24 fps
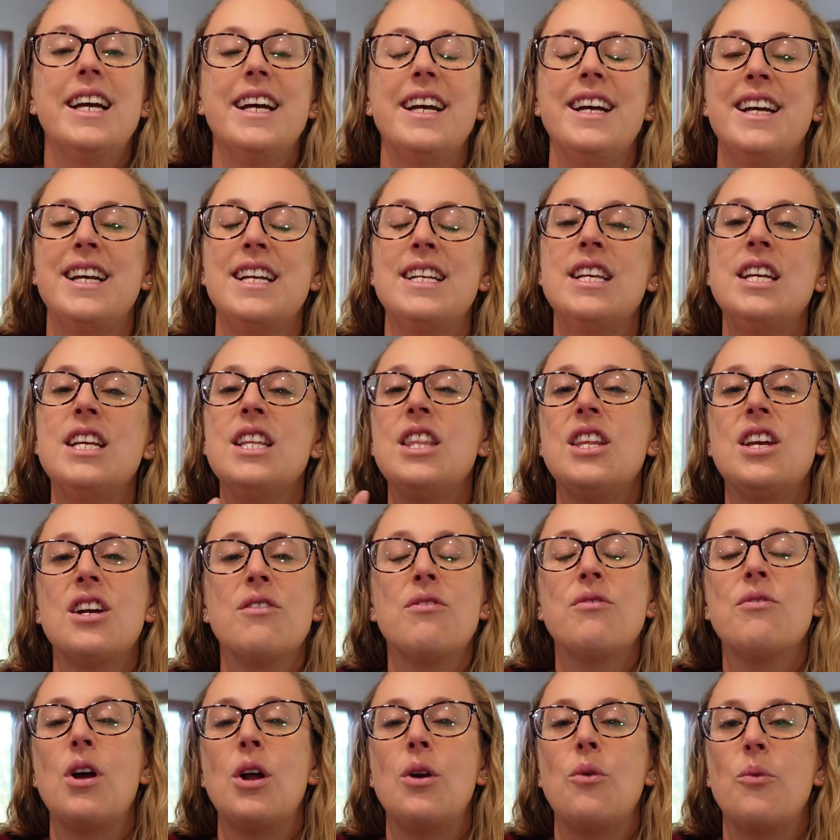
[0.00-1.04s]
And in their
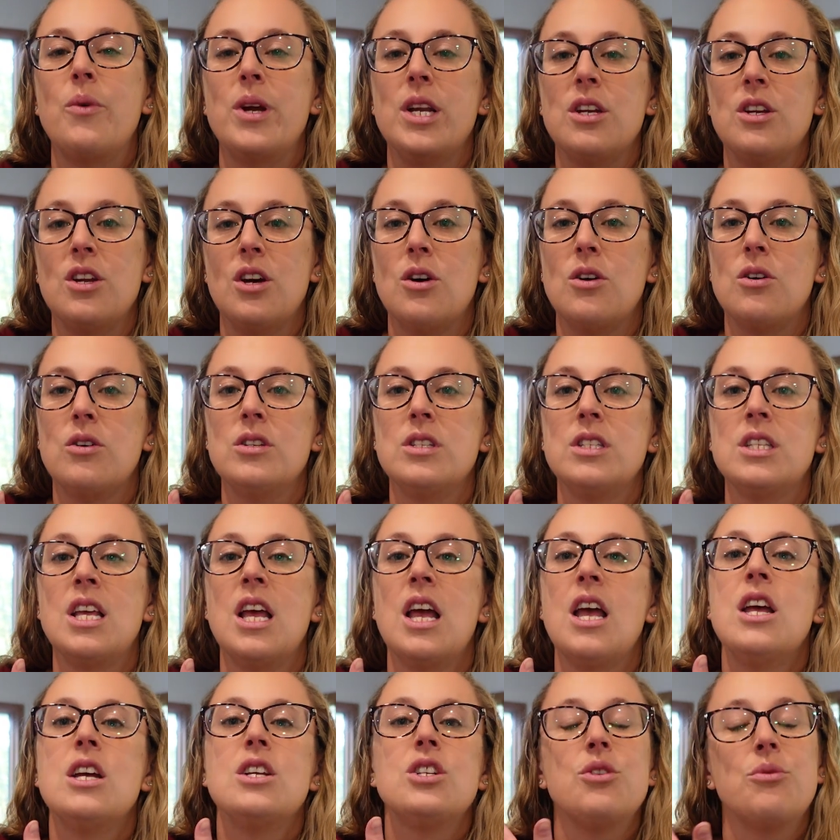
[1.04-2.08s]
front windows,
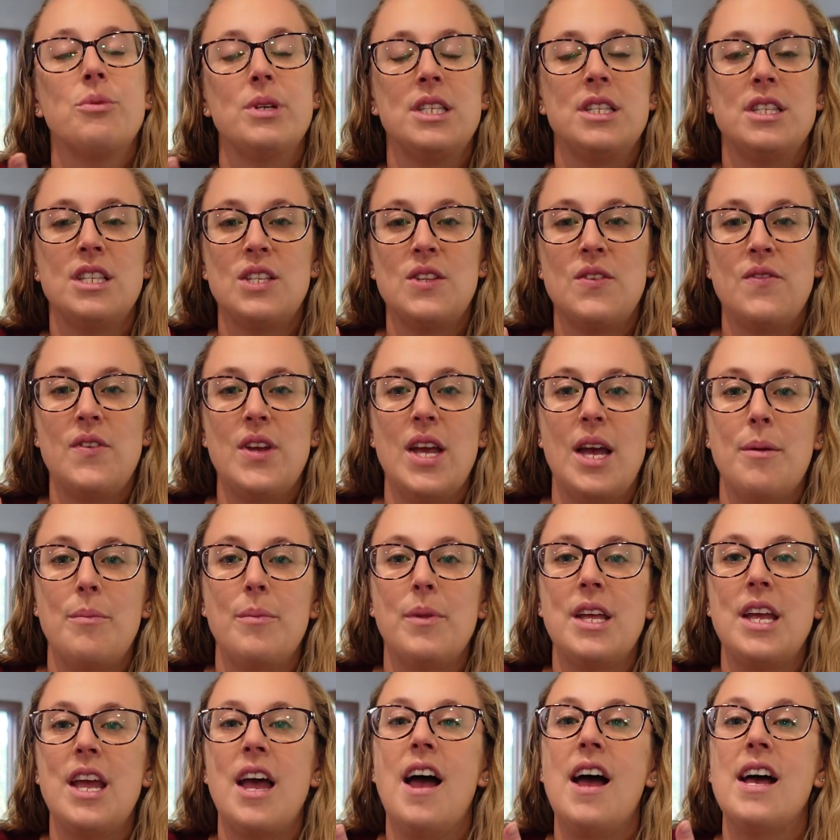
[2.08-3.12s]
Teresa's
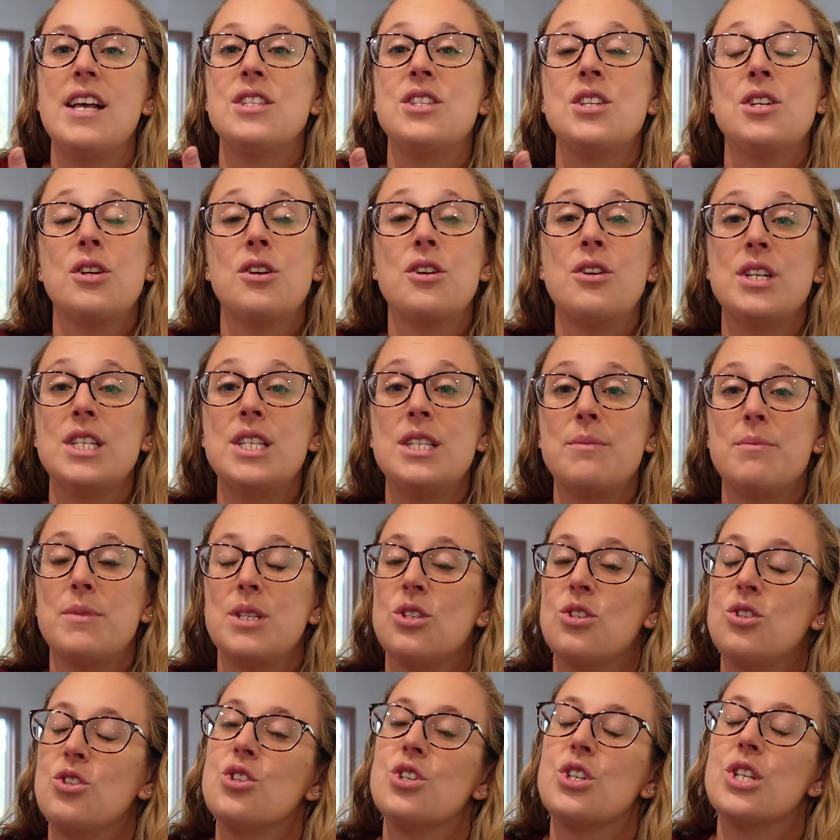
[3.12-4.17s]
family has their
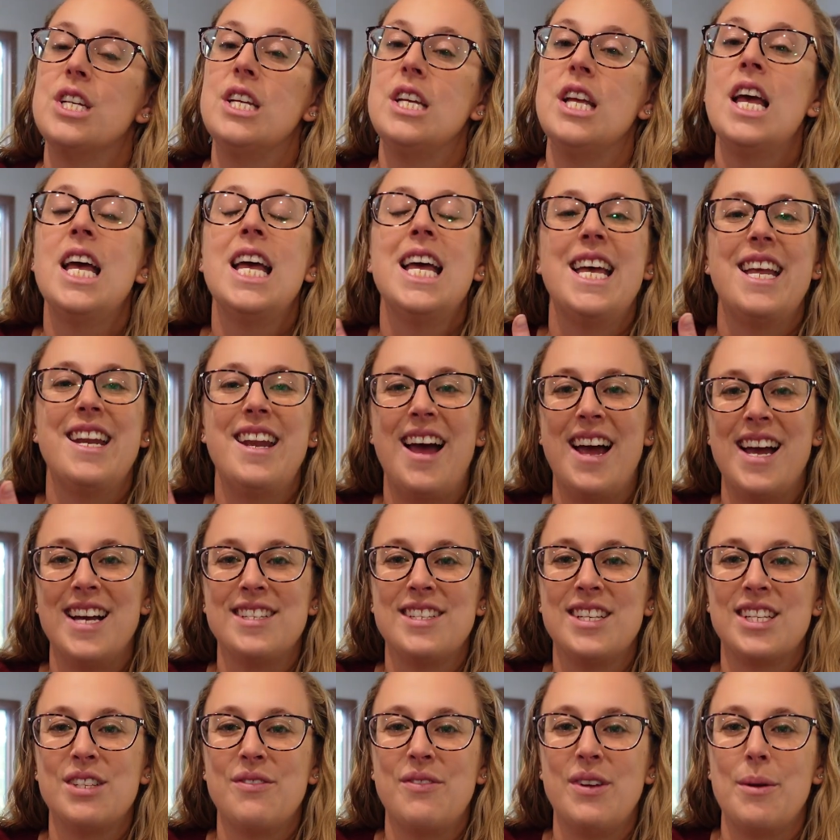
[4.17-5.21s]
Christmas tree and
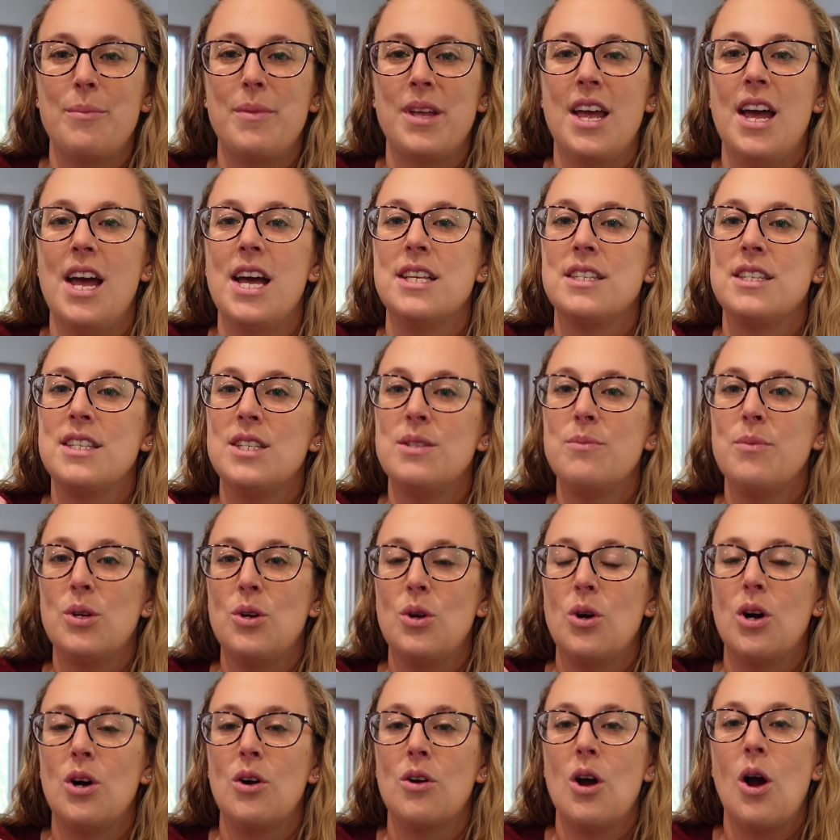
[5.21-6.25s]
Isaac's family has his
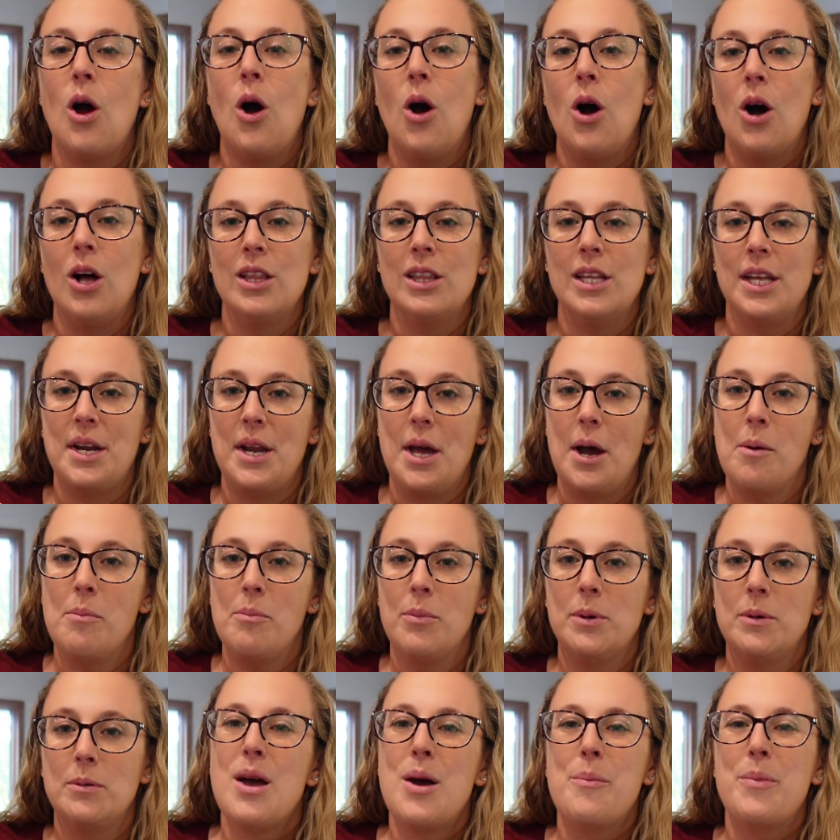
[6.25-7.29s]
menorah all lit up.
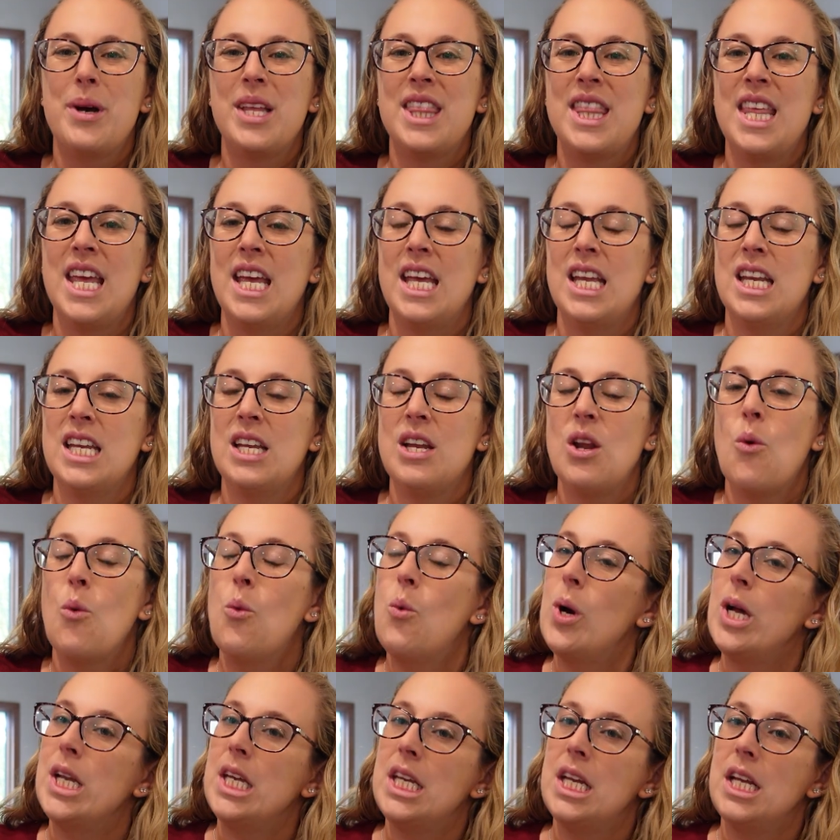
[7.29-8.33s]
But then
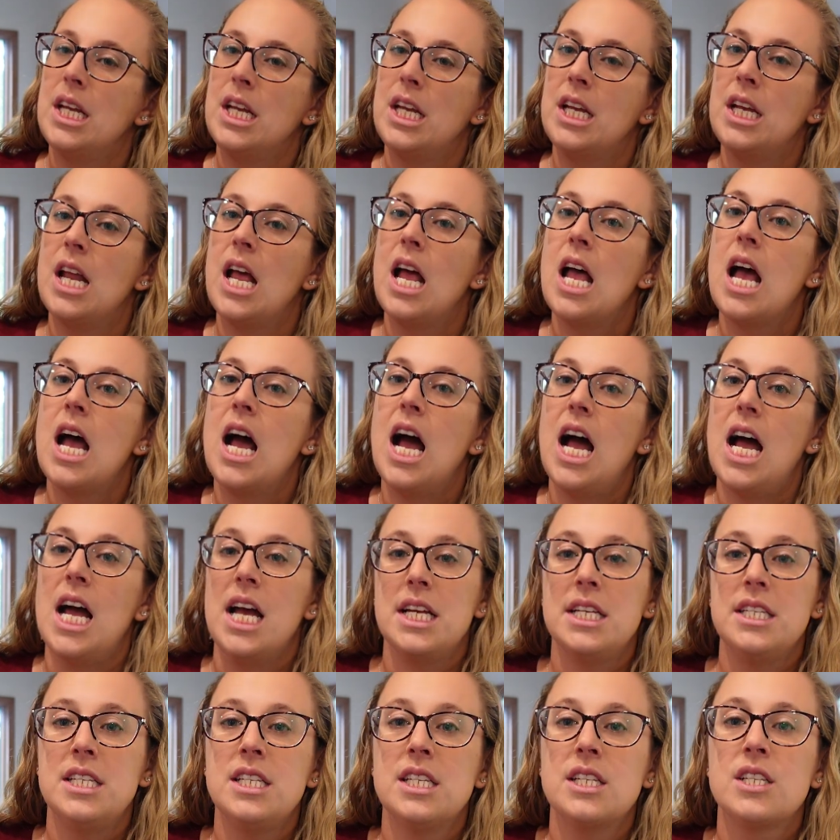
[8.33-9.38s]
one night,
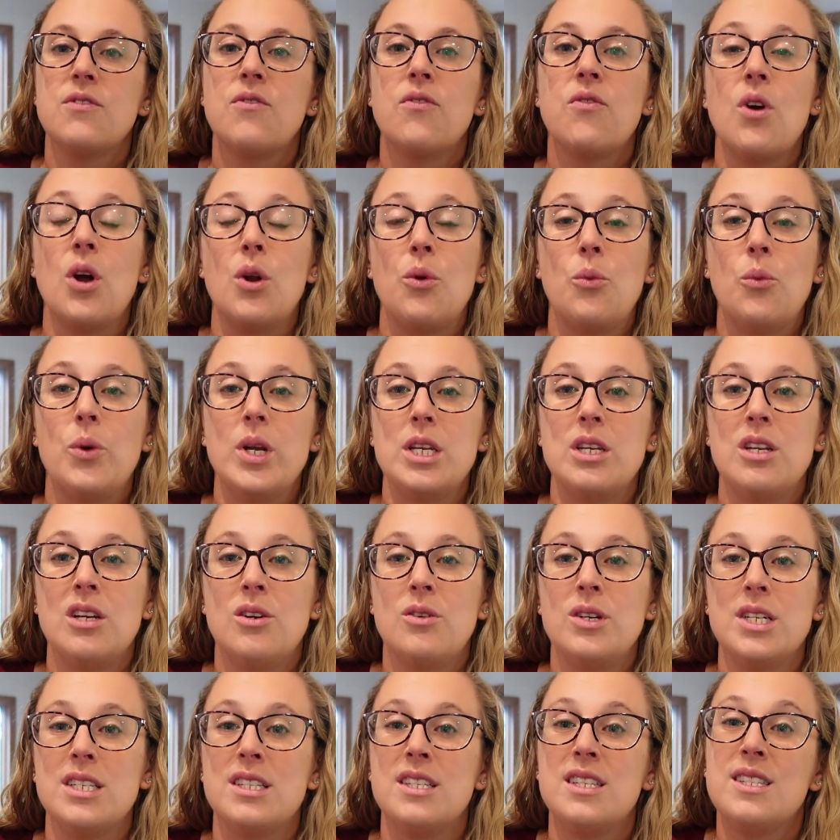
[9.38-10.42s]
Isaac's front
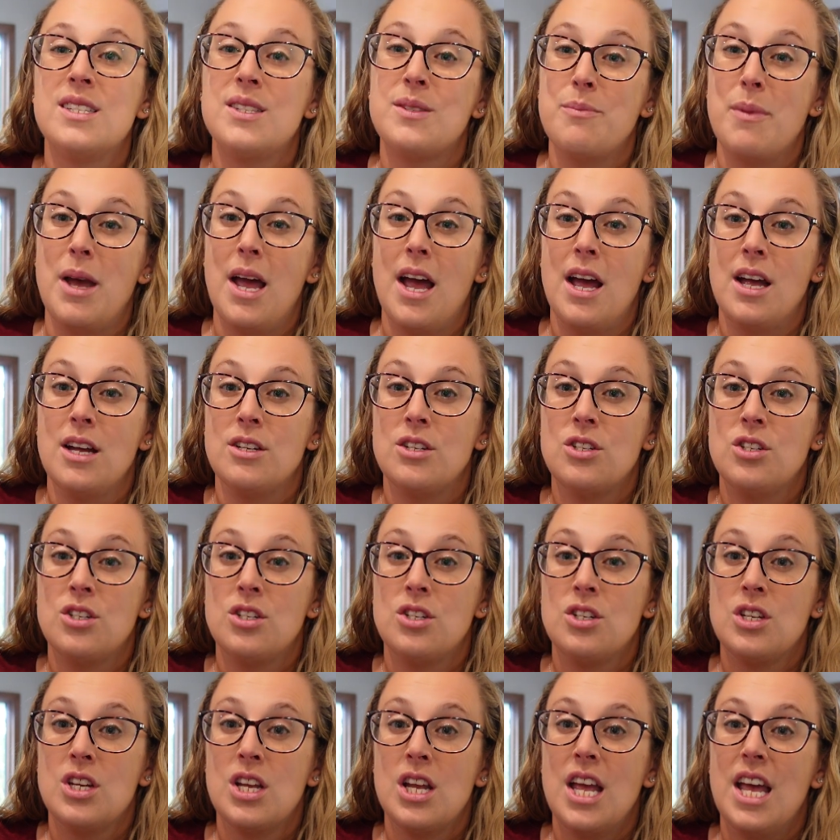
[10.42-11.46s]
window is
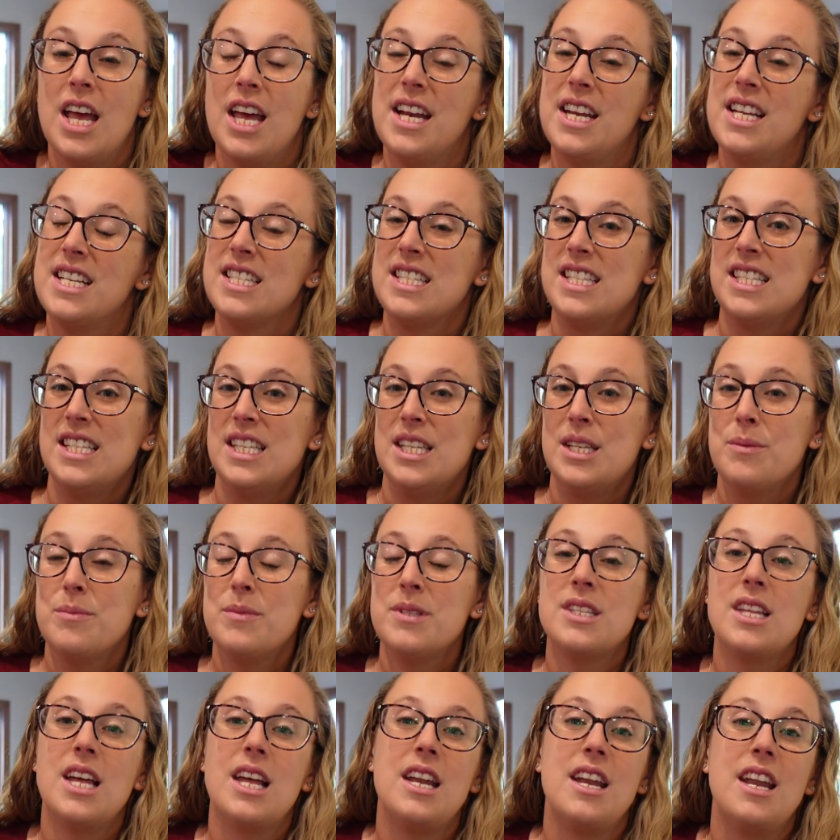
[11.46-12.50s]
smashed, and it
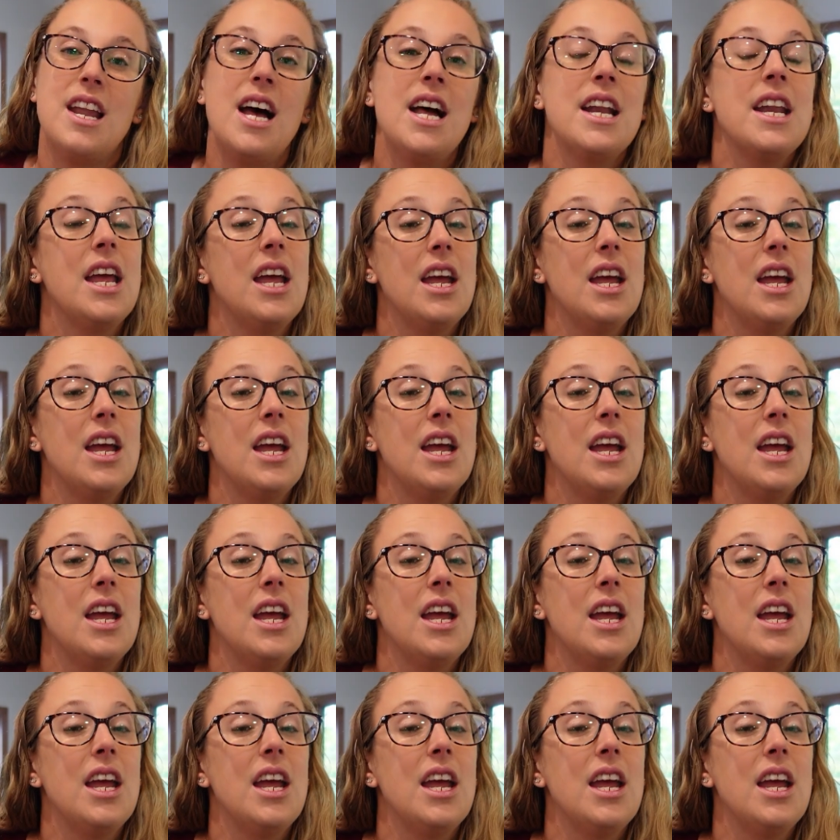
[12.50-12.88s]
seems that not